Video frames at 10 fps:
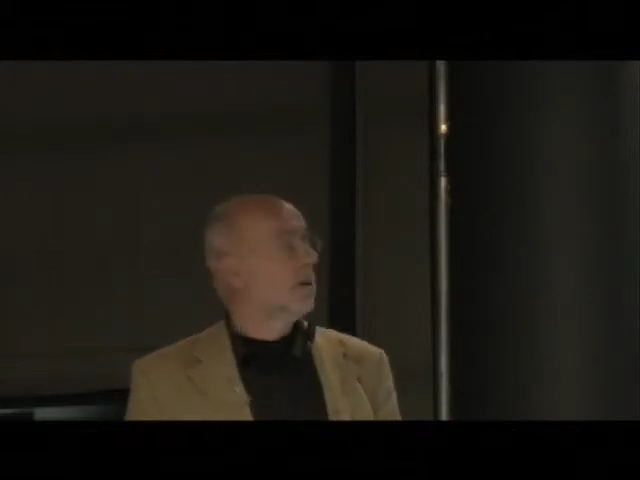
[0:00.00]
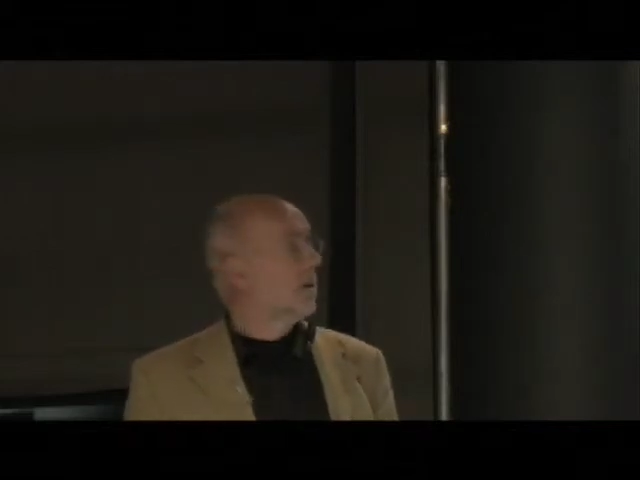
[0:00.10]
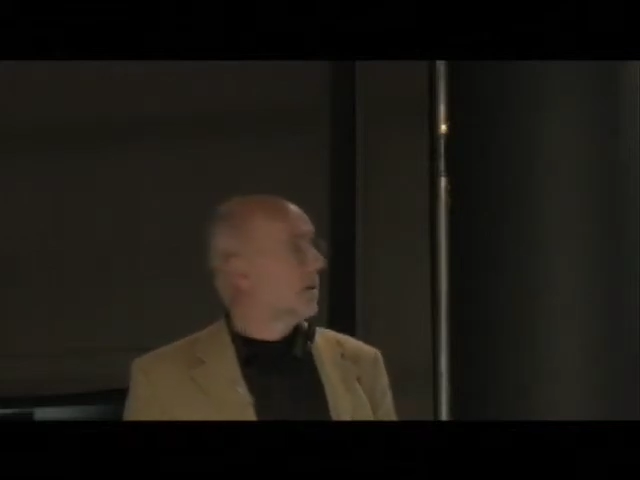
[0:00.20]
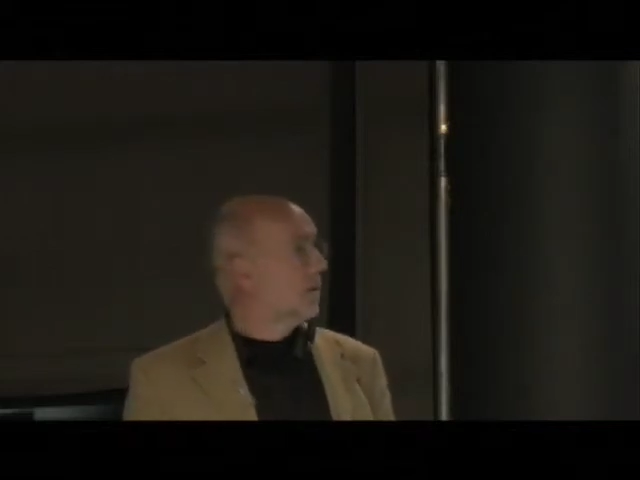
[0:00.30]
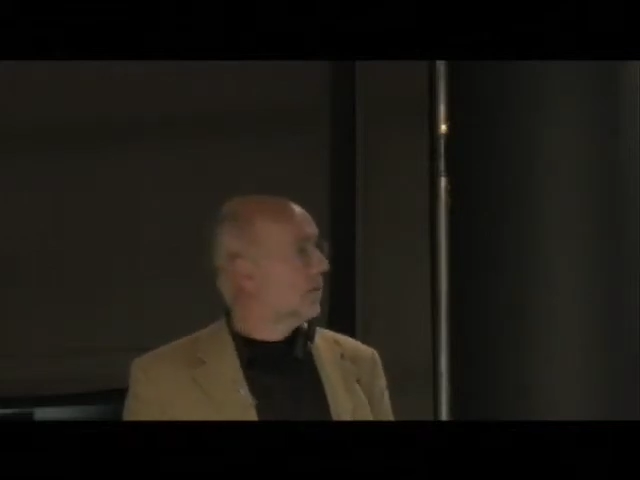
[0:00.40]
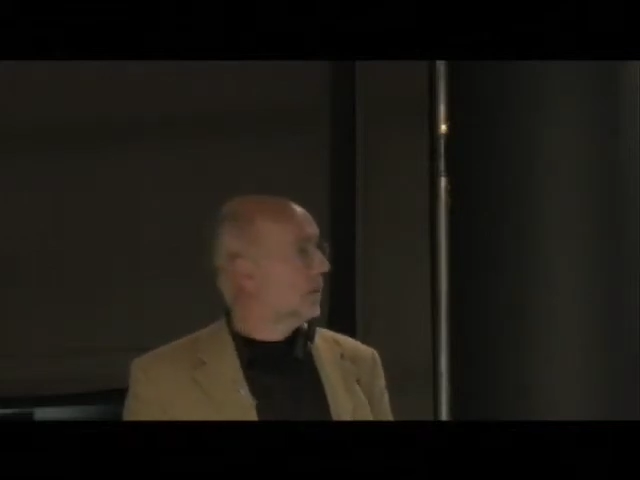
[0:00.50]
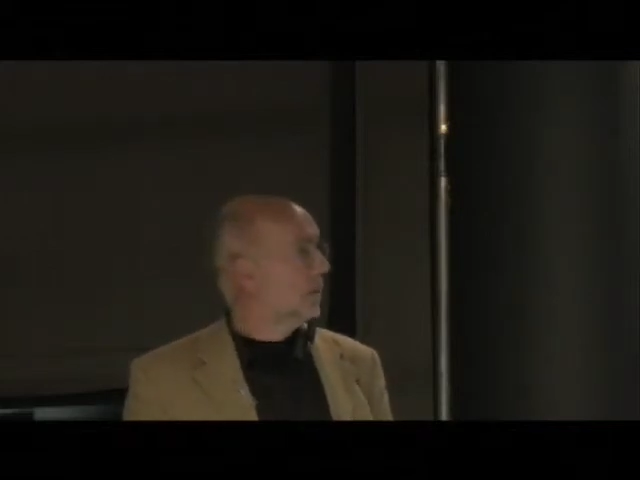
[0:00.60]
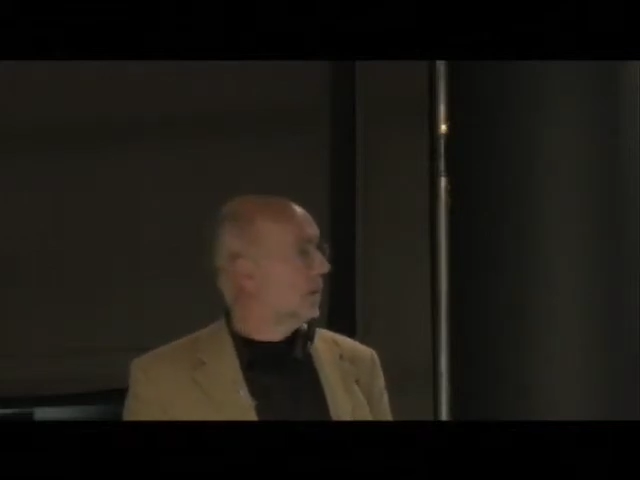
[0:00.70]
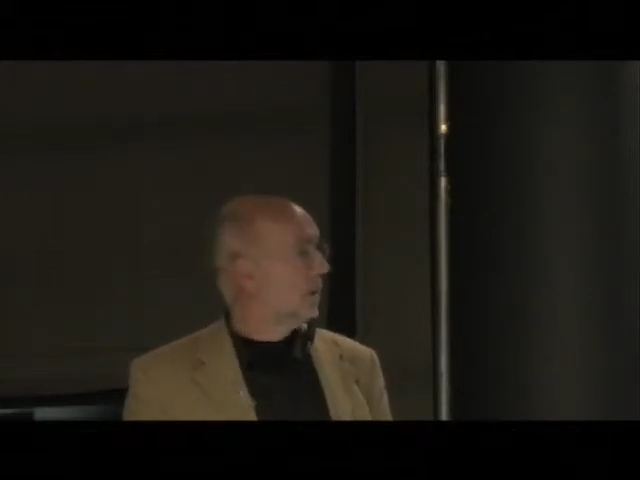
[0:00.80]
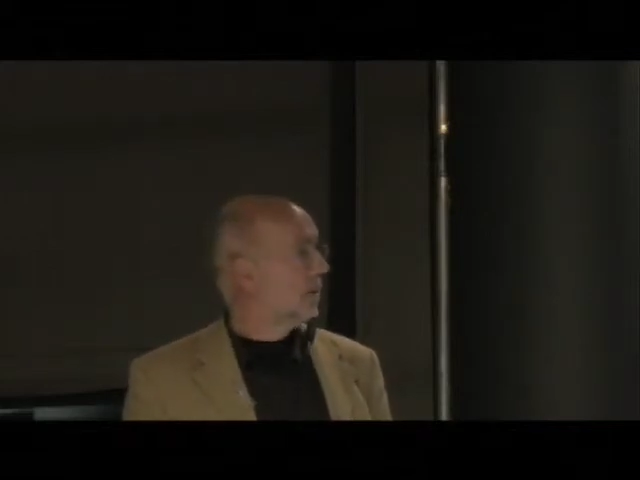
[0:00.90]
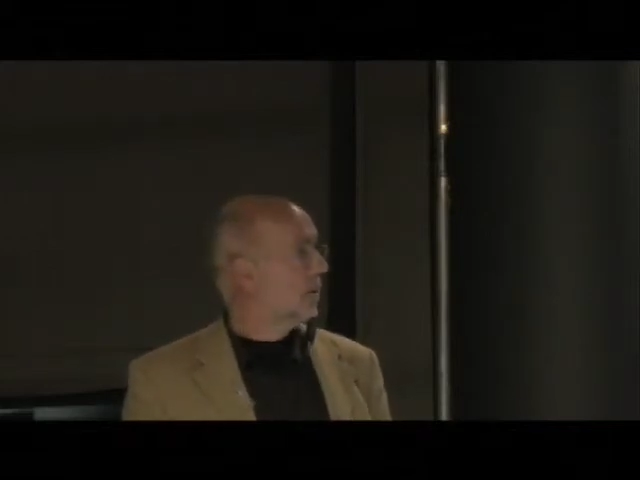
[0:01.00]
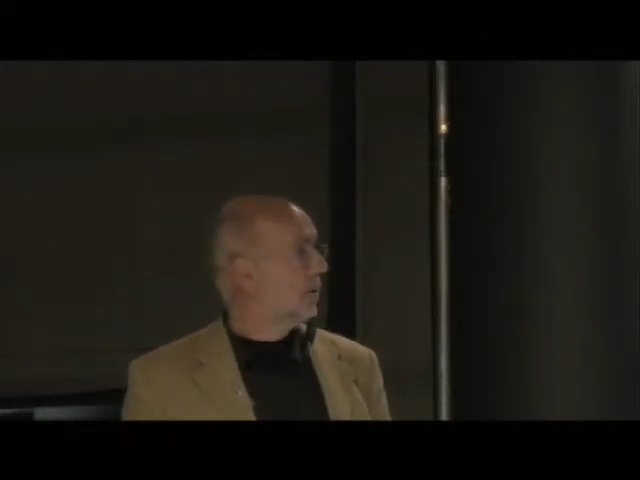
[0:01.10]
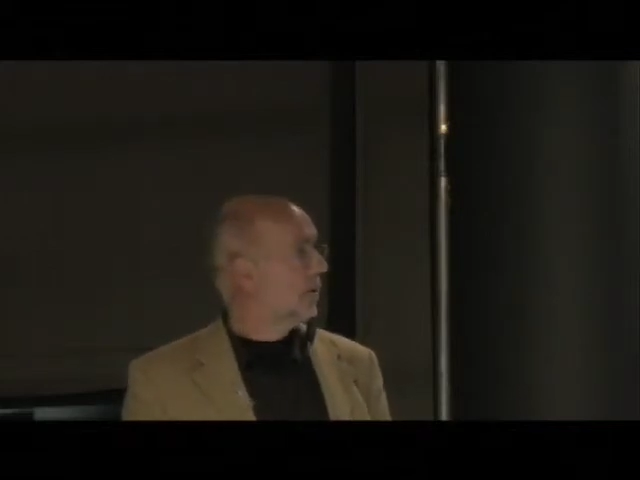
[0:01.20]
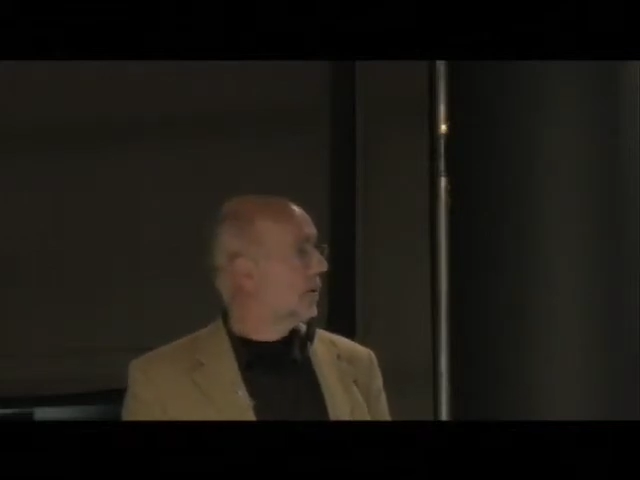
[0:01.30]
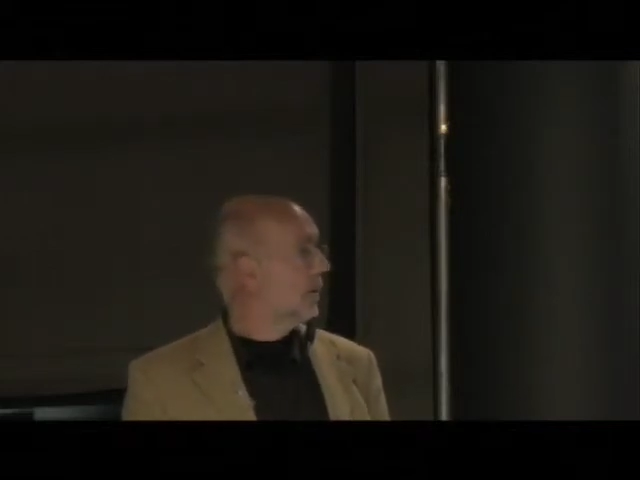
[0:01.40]
a factor
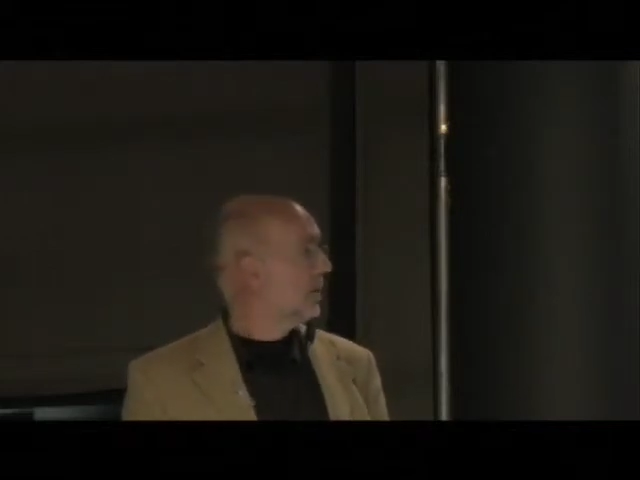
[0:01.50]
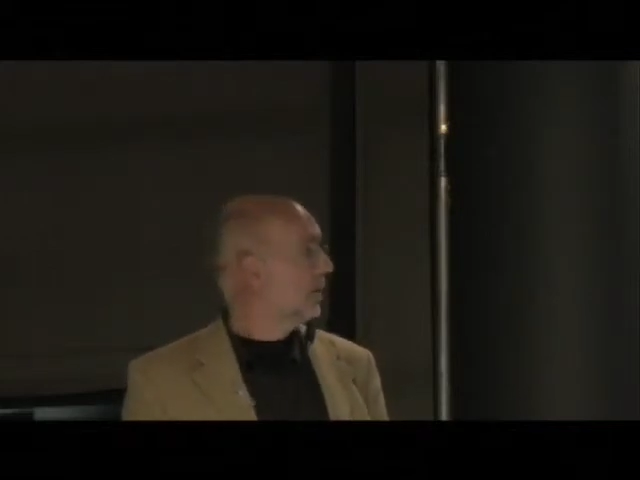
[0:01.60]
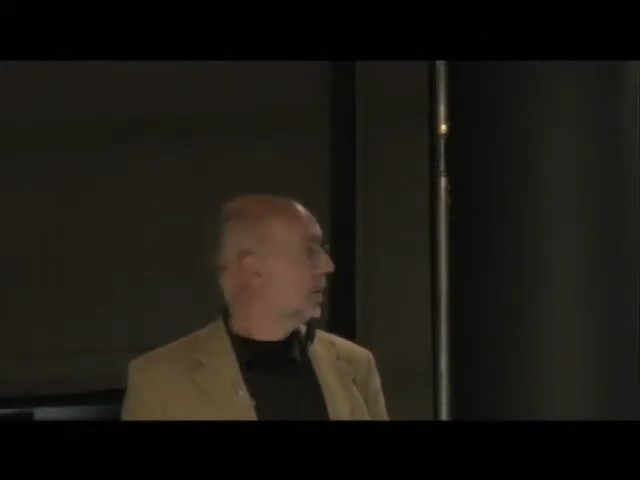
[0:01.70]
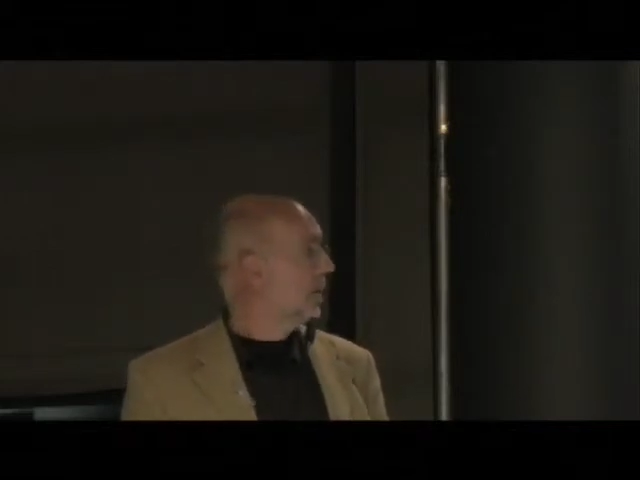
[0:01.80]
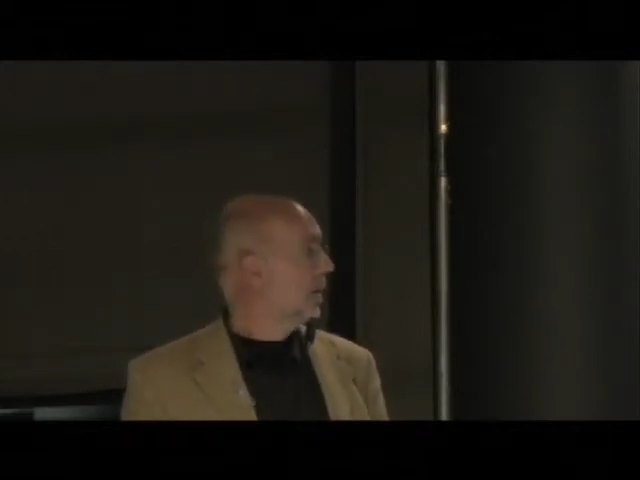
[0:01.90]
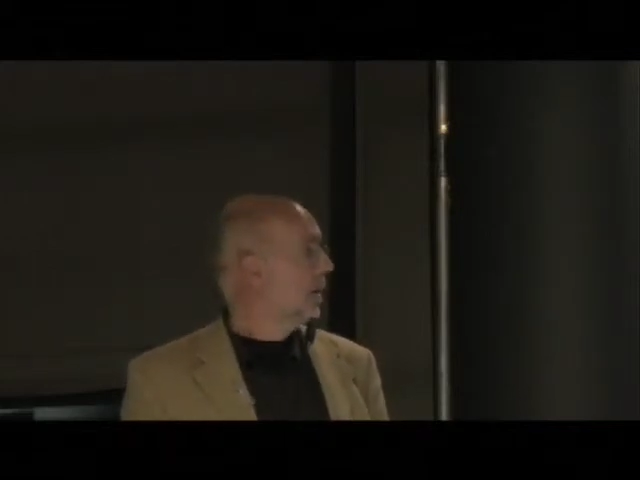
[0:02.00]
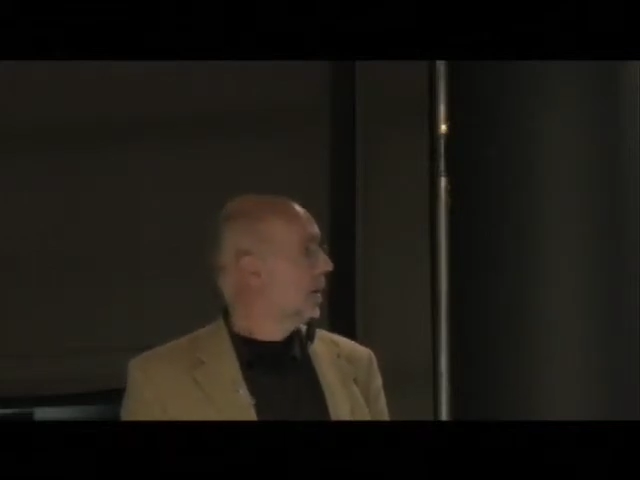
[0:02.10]
of 60